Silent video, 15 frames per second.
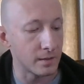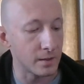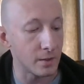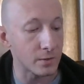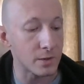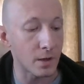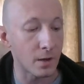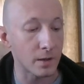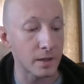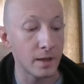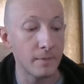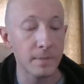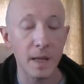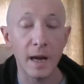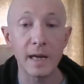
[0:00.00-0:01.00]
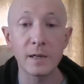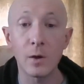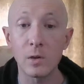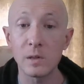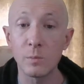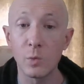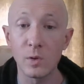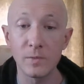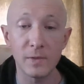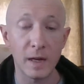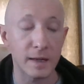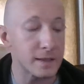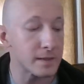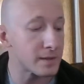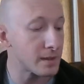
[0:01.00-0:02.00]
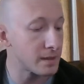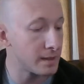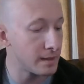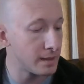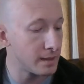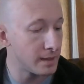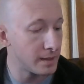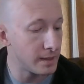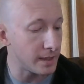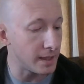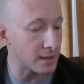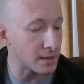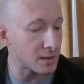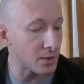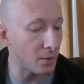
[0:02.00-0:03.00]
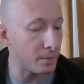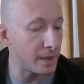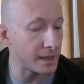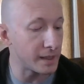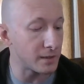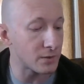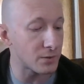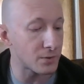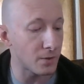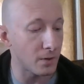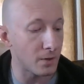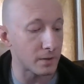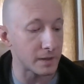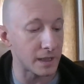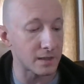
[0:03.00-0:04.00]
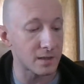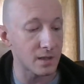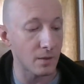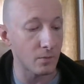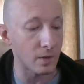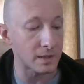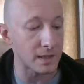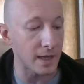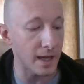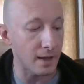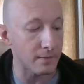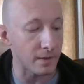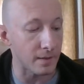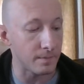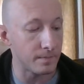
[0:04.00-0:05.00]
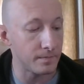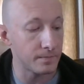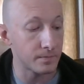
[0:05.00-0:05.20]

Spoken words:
"Your dog, I call him Wolf Eyes, is so big and strong that some want to have him."